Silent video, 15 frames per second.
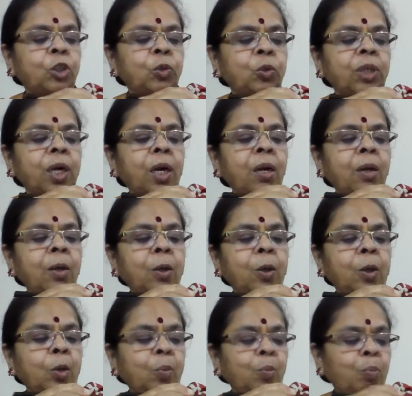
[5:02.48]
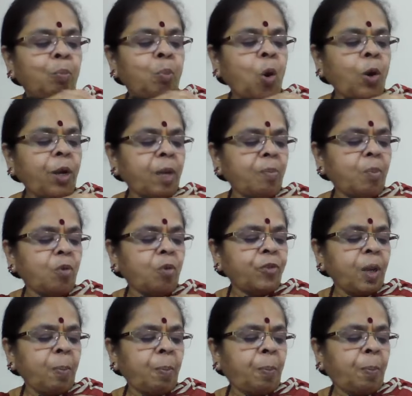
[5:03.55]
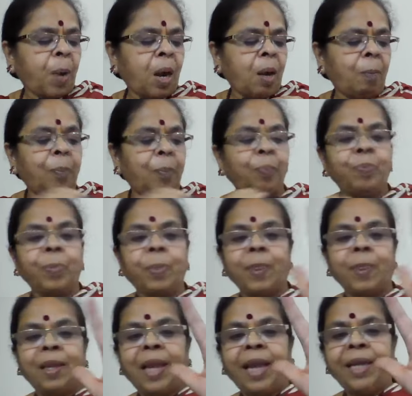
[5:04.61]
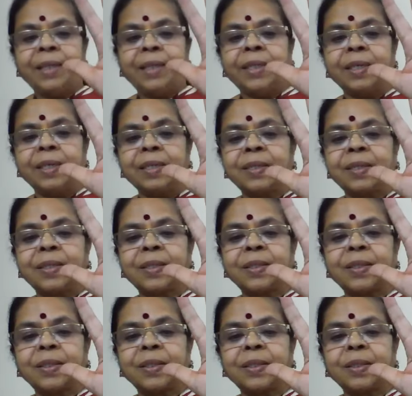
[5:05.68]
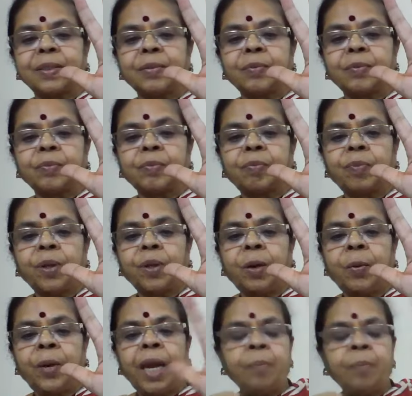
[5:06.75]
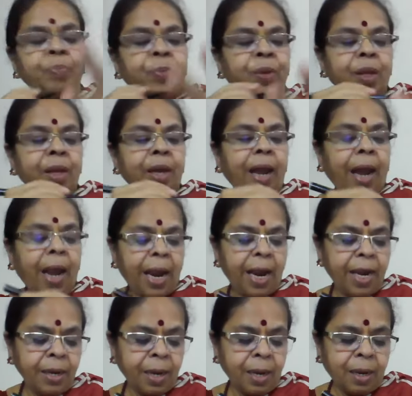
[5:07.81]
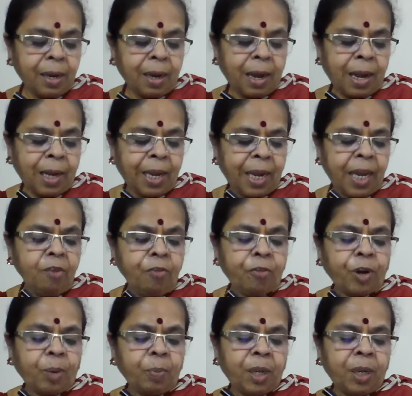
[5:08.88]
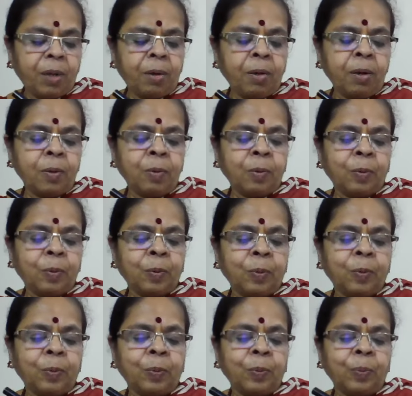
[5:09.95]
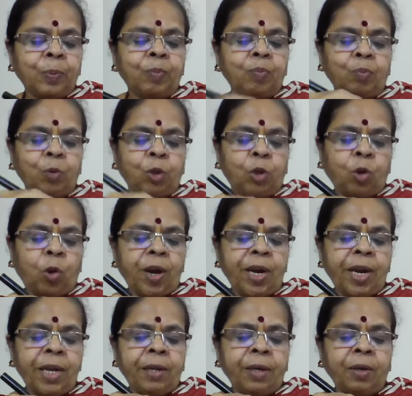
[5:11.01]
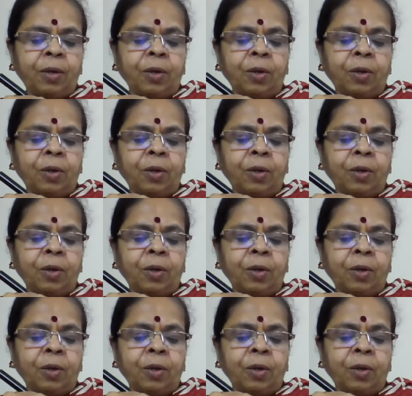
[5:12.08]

to the bottom of the palm, like this. Okay. And again from here, draw it